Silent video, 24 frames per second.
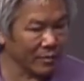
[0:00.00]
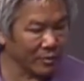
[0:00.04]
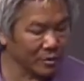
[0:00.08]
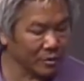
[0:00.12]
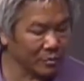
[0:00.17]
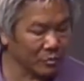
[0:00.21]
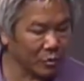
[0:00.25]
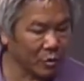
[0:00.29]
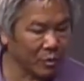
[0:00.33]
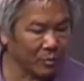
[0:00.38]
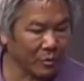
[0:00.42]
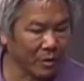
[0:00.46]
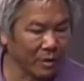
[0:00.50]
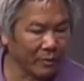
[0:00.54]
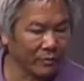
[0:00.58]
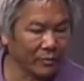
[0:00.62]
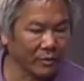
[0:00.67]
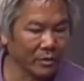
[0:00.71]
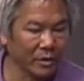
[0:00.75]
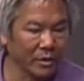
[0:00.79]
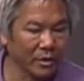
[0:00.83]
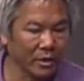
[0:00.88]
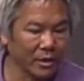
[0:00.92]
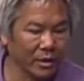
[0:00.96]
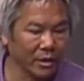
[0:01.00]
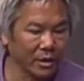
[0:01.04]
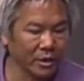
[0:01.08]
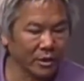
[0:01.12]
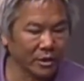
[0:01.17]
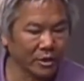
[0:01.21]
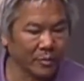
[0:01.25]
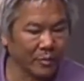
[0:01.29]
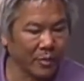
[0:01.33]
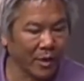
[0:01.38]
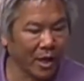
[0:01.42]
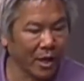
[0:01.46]
was more prevalent in, in
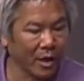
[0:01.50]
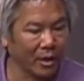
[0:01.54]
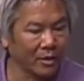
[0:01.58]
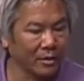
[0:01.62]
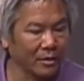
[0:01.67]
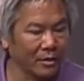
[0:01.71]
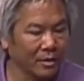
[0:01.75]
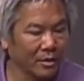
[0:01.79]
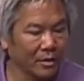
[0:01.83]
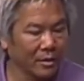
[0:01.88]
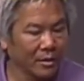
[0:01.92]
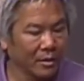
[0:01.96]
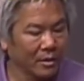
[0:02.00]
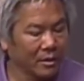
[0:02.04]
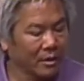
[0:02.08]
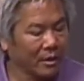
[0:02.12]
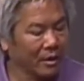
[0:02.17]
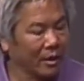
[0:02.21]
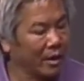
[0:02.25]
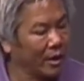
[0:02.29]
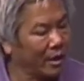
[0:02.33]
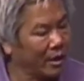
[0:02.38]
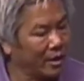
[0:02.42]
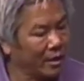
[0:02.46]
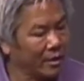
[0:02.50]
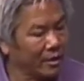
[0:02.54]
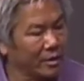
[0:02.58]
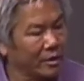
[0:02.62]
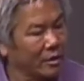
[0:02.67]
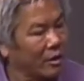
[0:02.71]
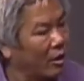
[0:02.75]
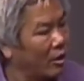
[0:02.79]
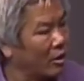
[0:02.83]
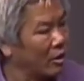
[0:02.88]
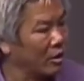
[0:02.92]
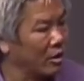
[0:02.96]
Japan, and in
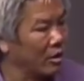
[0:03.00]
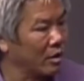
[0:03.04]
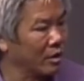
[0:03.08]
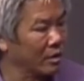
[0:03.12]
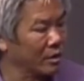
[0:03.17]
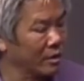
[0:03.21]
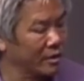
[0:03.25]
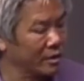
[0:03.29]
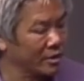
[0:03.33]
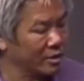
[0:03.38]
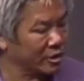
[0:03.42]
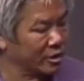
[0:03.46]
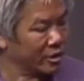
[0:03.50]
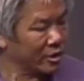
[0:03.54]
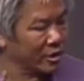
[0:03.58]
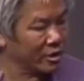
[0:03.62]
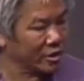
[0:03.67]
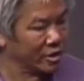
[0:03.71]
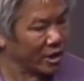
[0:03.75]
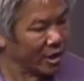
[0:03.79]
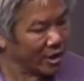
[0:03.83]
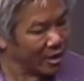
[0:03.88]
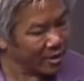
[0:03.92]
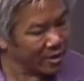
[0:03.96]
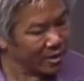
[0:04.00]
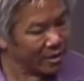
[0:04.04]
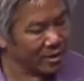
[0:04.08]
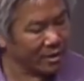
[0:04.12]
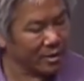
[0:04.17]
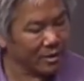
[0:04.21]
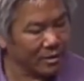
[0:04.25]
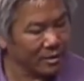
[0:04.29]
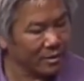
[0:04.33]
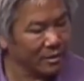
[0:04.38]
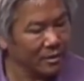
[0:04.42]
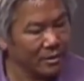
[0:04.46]
Hong Kong. In in
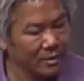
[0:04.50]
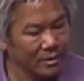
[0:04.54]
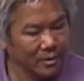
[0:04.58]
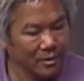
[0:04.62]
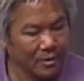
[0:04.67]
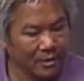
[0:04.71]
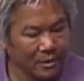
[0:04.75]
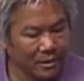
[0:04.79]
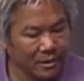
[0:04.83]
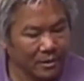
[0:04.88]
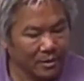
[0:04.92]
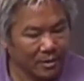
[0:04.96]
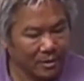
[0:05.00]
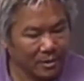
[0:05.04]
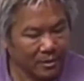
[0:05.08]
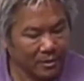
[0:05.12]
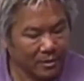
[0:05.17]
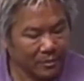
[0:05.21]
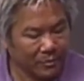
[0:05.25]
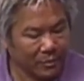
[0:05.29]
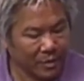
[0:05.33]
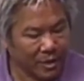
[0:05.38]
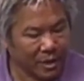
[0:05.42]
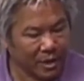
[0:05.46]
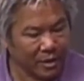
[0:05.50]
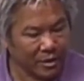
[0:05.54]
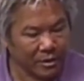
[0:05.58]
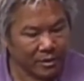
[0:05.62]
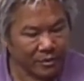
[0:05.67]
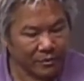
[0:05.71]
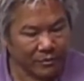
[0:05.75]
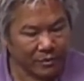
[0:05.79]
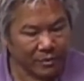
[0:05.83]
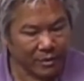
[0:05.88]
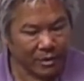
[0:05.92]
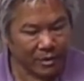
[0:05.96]
China, because
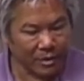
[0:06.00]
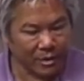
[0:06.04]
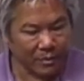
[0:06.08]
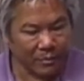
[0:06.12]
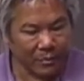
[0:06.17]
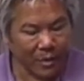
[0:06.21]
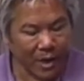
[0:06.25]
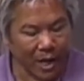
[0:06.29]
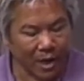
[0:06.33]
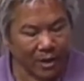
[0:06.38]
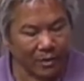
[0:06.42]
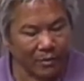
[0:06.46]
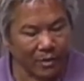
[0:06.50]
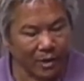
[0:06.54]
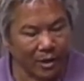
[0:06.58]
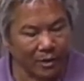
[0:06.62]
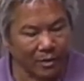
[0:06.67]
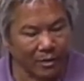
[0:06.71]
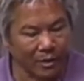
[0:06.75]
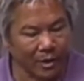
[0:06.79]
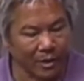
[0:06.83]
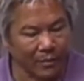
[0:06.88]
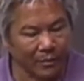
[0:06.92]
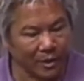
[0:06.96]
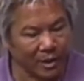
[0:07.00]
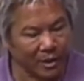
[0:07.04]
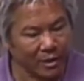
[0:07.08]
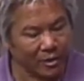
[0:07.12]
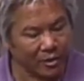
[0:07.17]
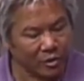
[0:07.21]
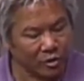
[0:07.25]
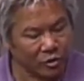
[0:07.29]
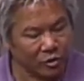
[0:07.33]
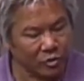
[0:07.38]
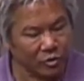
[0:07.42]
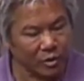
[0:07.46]
of the, the background, I mean,
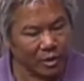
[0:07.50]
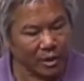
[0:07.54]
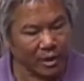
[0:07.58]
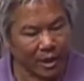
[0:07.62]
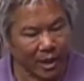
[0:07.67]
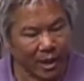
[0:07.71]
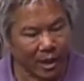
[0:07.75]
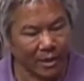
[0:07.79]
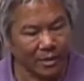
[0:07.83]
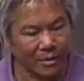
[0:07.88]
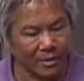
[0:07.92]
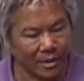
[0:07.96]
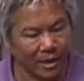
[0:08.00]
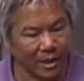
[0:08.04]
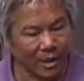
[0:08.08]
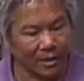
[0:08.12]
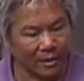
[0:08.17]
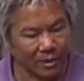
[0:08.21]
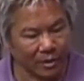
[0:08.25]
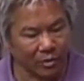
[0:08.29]
certainly it has that